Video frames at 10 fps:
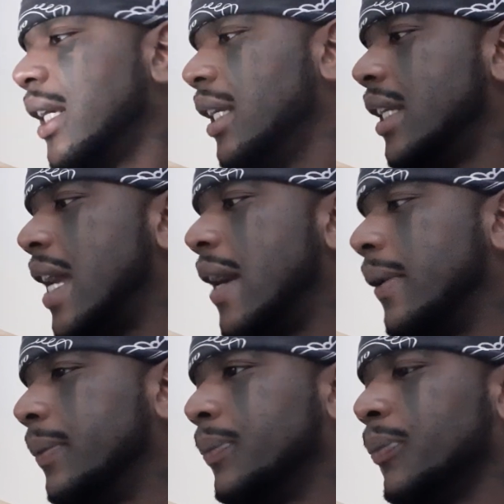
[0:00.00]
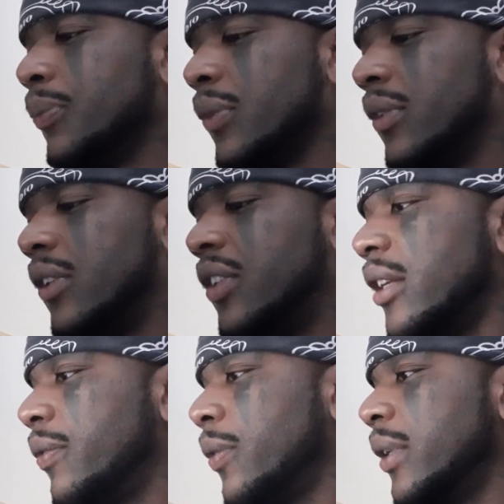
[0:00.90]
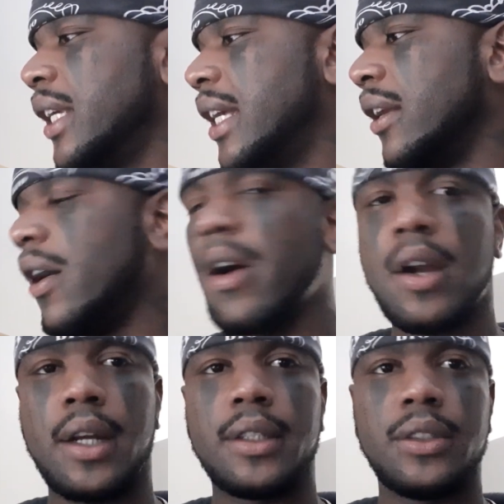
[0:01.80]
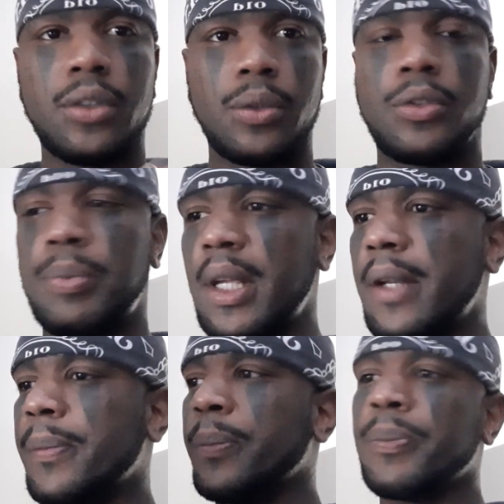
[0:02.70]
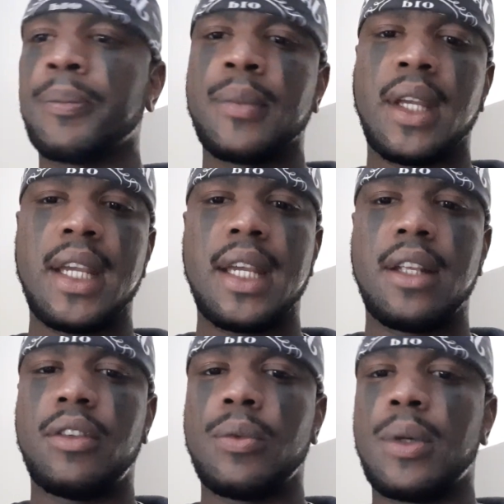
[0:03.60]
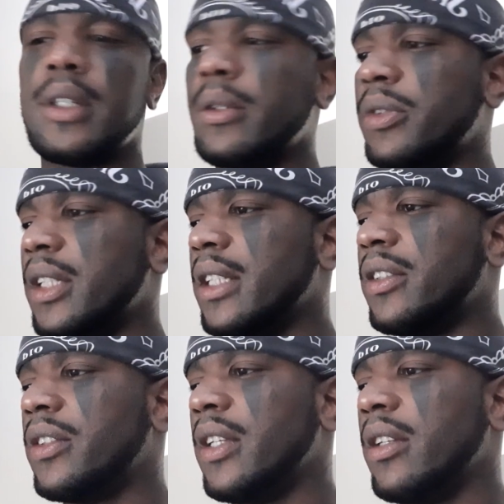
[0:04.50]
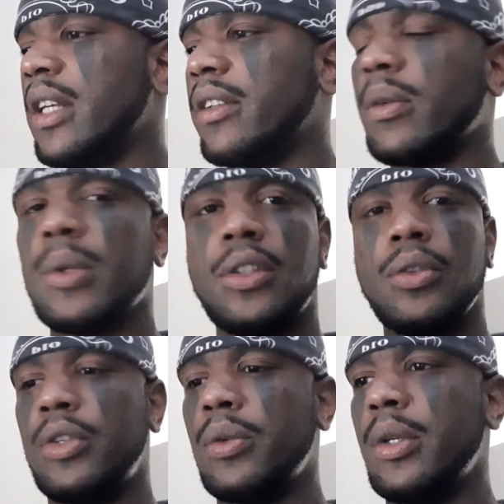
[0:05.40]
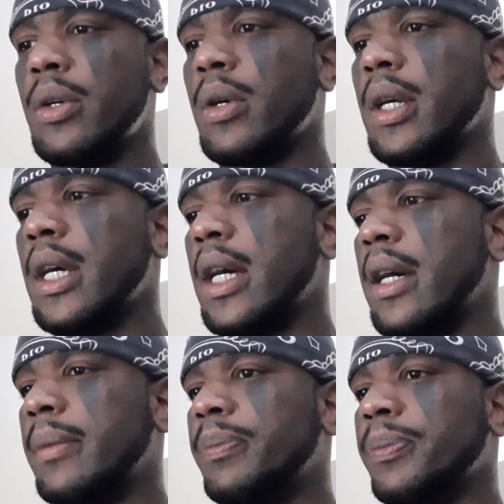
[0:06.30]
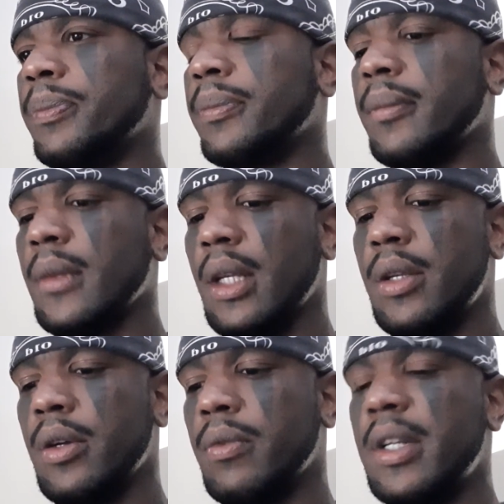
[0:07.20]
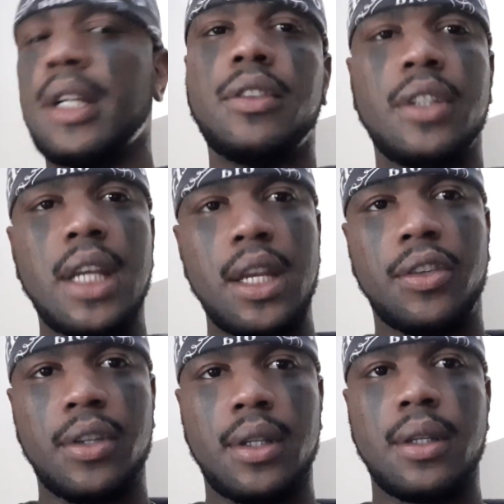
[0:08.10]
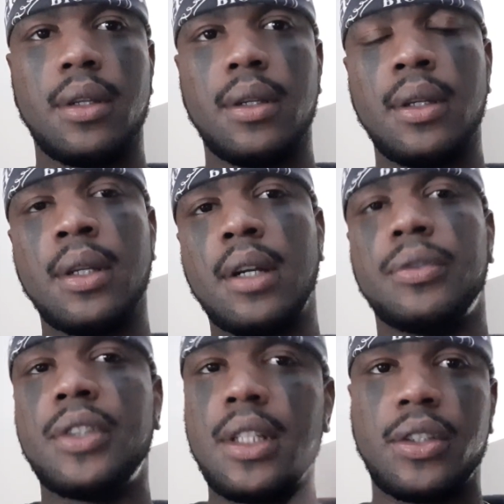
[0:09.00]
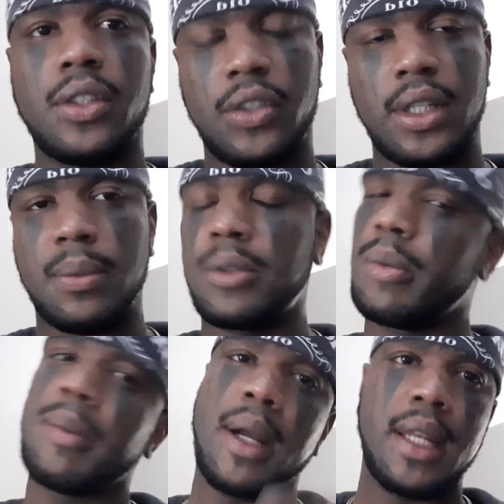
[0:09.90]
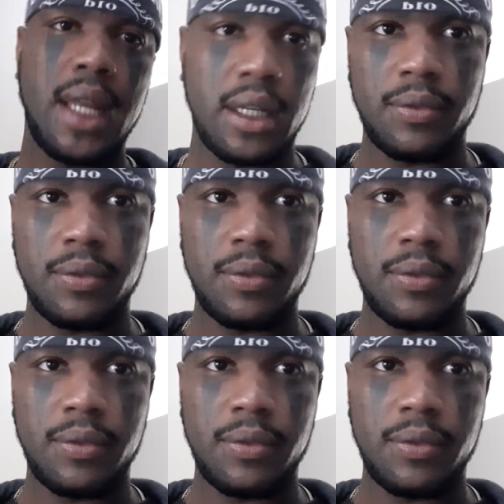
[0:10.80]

Now, the 1040NR, so to speak, is one of those entities. Once you do your renunciation of citizenship, which will be my next